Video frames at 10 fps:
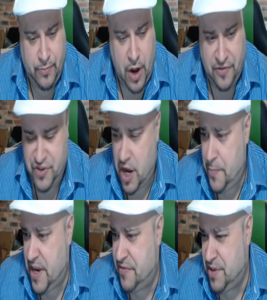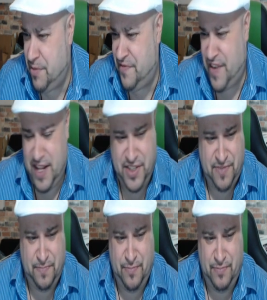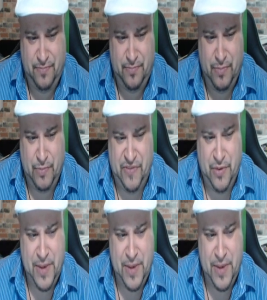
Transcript: Off topic, if you're